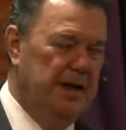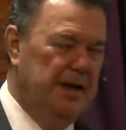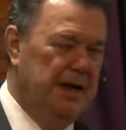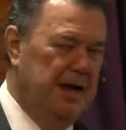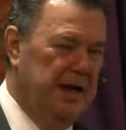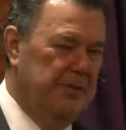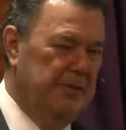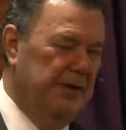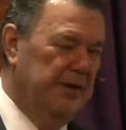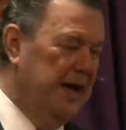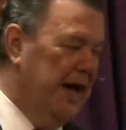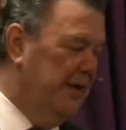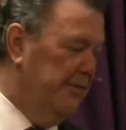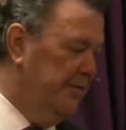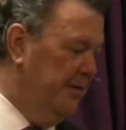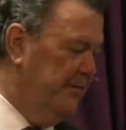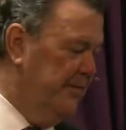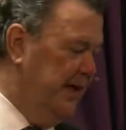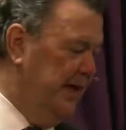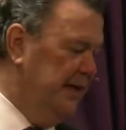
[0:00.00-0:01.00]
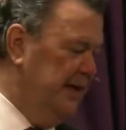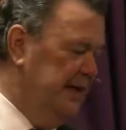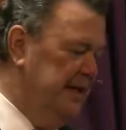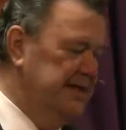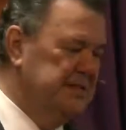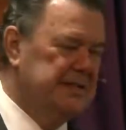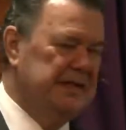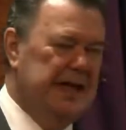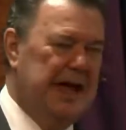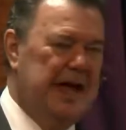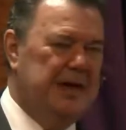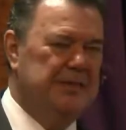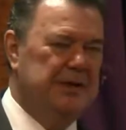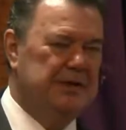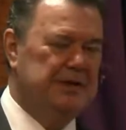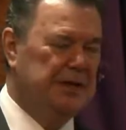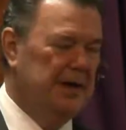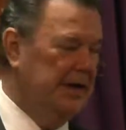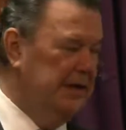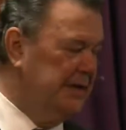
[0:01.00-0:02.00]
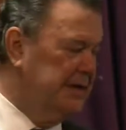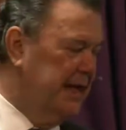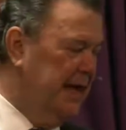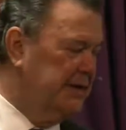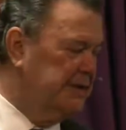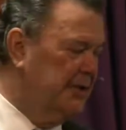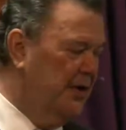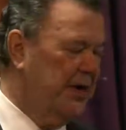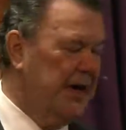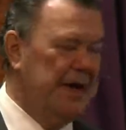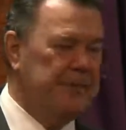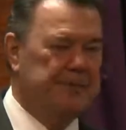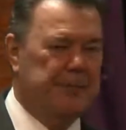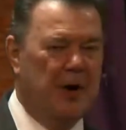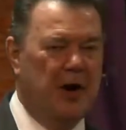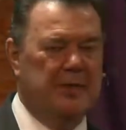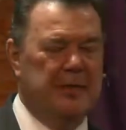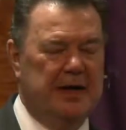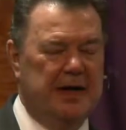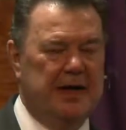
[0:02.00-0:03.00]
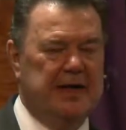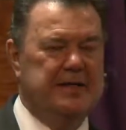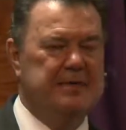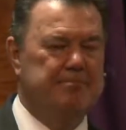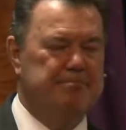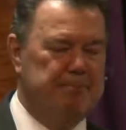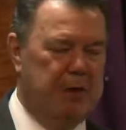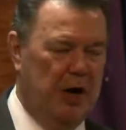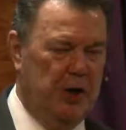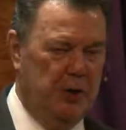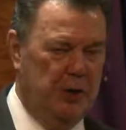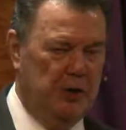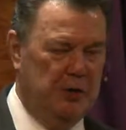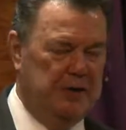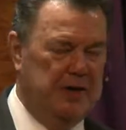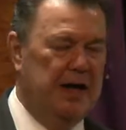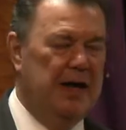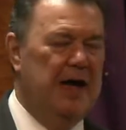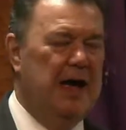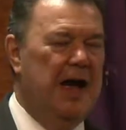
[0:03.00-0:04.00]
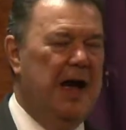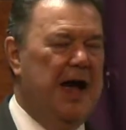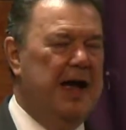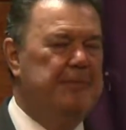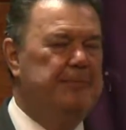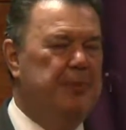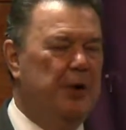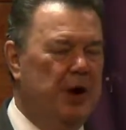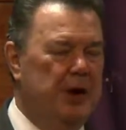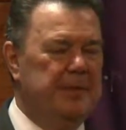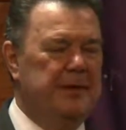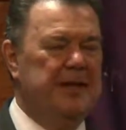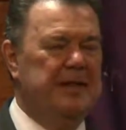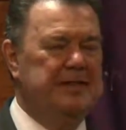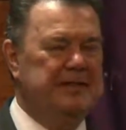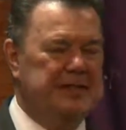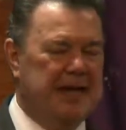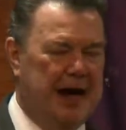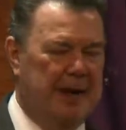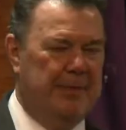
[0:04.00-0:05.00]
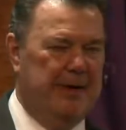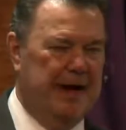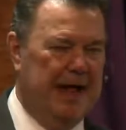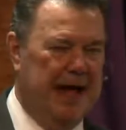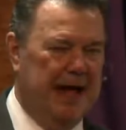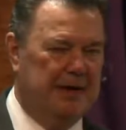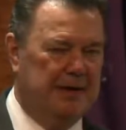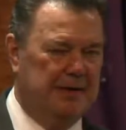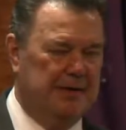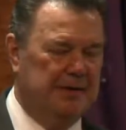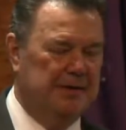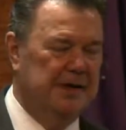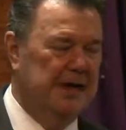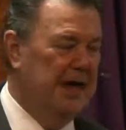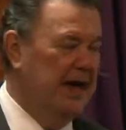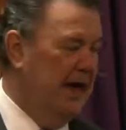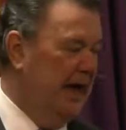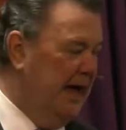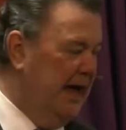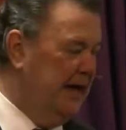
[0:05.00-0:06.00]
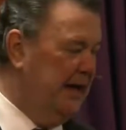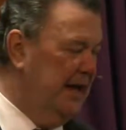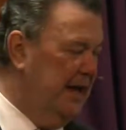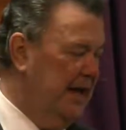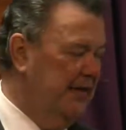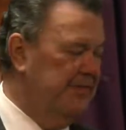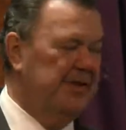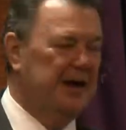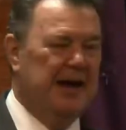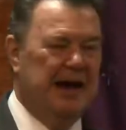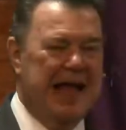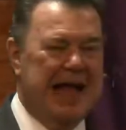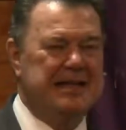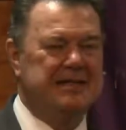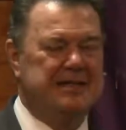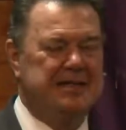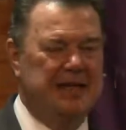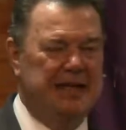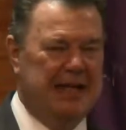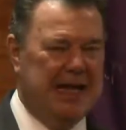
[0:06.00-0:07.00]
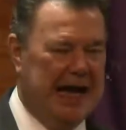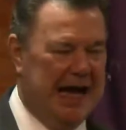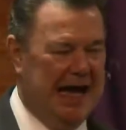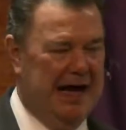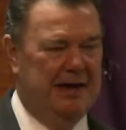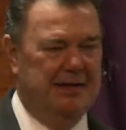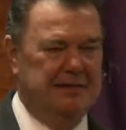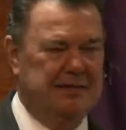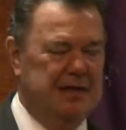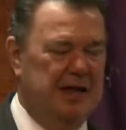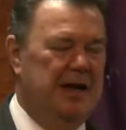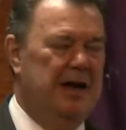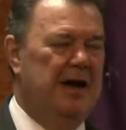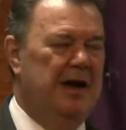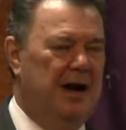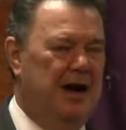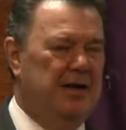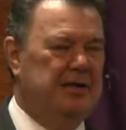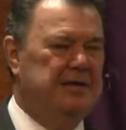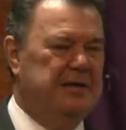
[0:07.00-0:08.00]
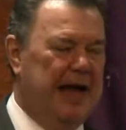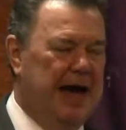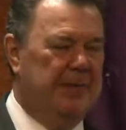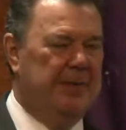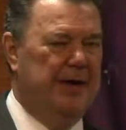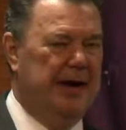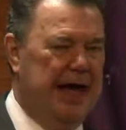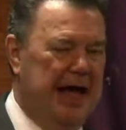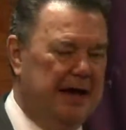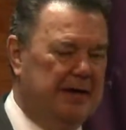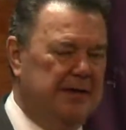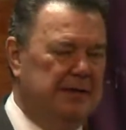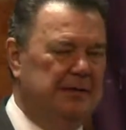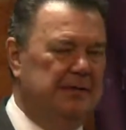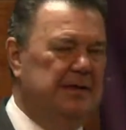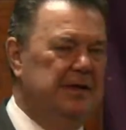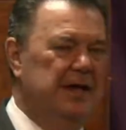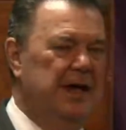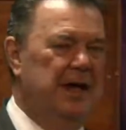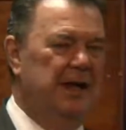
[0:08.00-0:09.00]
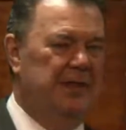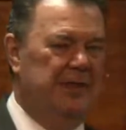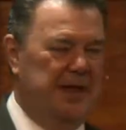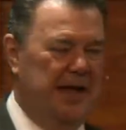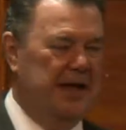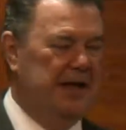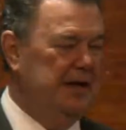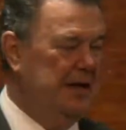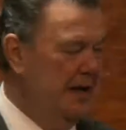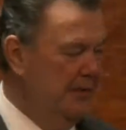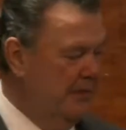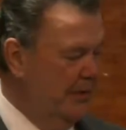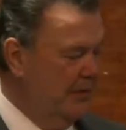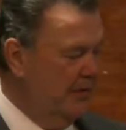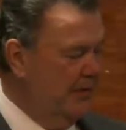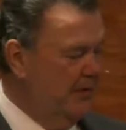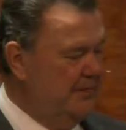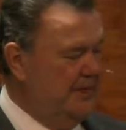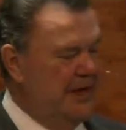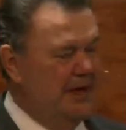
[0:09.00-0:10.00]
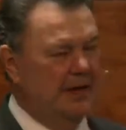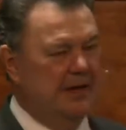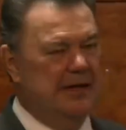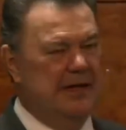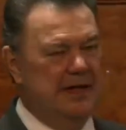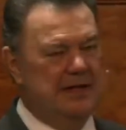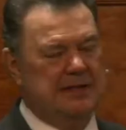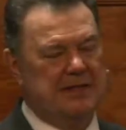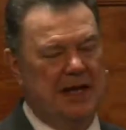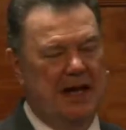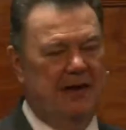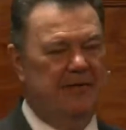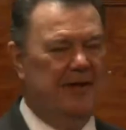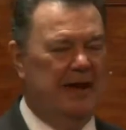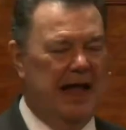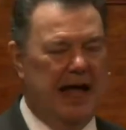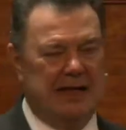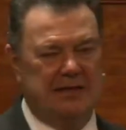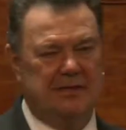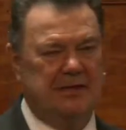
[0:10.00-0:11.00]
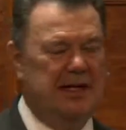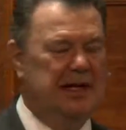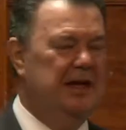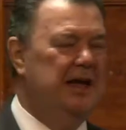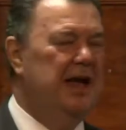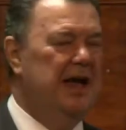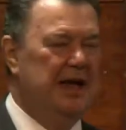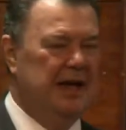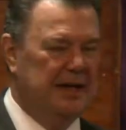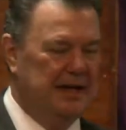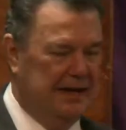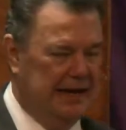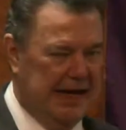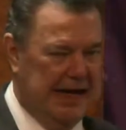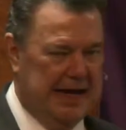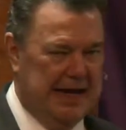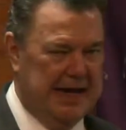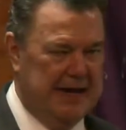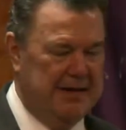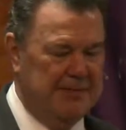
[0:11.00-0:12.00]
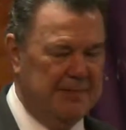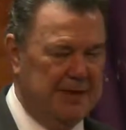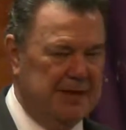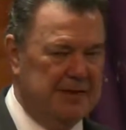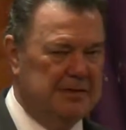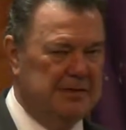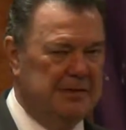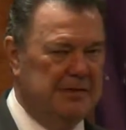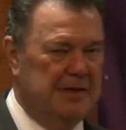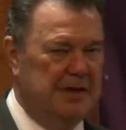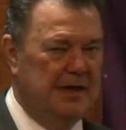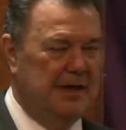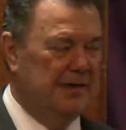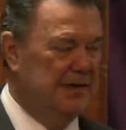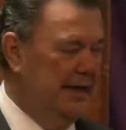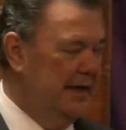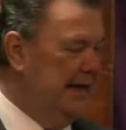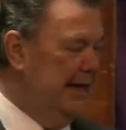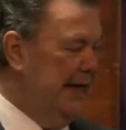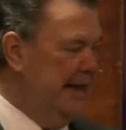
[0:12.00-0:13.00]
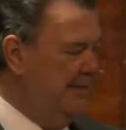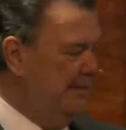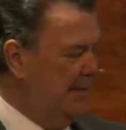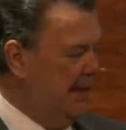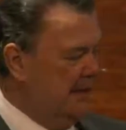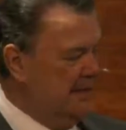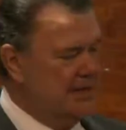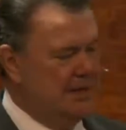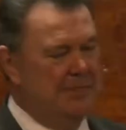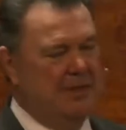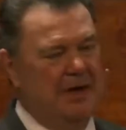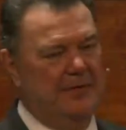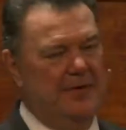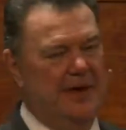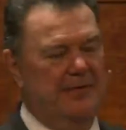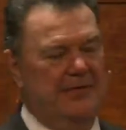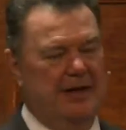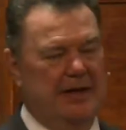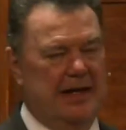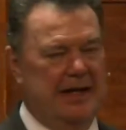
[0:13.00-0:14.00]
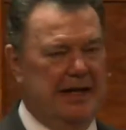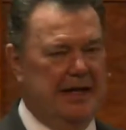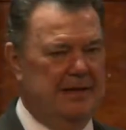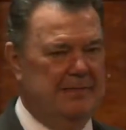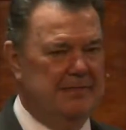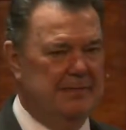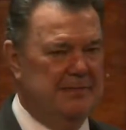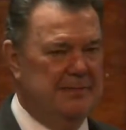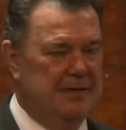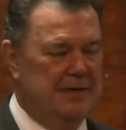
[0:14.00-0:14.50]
He will not reveal his name until he takes on a permanent abode, a permanent tabernacle, an everlasting house or tabernacle. Then he will reveal his everlasting name, the name that is above every name.